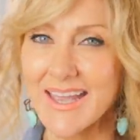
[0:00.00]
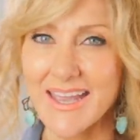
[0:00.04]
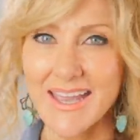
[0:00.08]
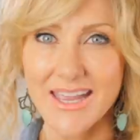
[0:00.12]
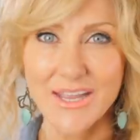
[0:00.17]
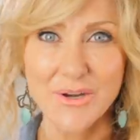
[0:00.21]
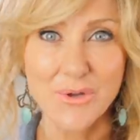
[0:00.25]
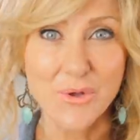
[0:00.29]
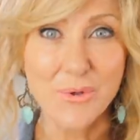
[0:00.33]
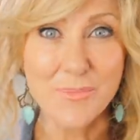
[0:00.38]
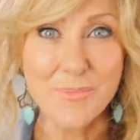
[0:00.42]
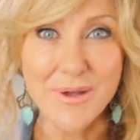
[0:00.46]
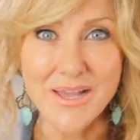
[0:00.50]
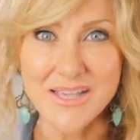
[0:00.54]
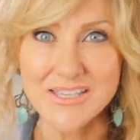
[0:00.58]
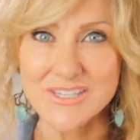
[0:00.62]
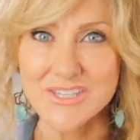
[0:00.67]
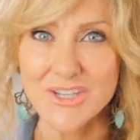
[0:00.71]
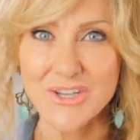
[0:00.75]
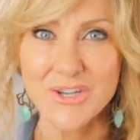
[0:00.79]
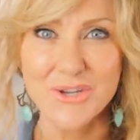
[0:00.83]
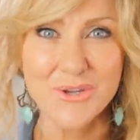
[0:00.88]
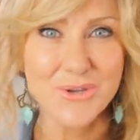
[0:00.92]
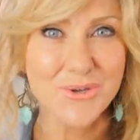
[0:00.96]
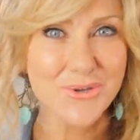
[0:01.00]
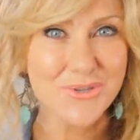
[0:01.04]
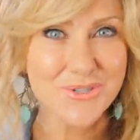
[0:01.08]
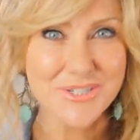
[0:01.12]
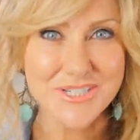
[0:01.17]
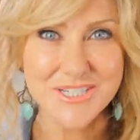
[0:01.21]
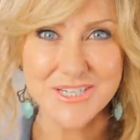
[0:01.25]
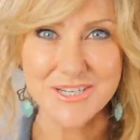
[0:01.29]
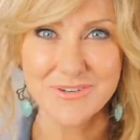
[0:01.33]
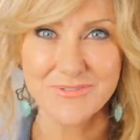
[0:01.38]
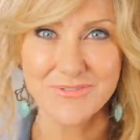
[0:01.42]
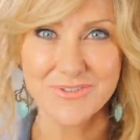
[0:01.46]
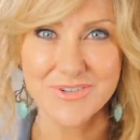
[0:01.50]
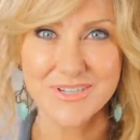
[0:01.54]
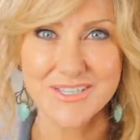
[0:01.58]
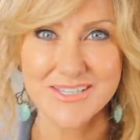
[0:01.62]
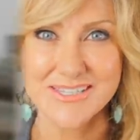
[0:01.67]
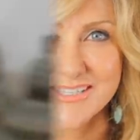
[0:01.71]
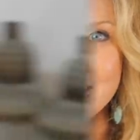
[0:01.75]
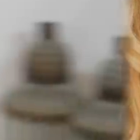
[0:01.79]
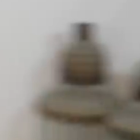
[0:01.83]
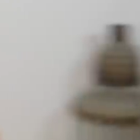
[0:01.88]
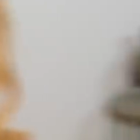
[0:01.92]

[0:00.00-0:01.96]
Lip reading: it all makes a huge difference.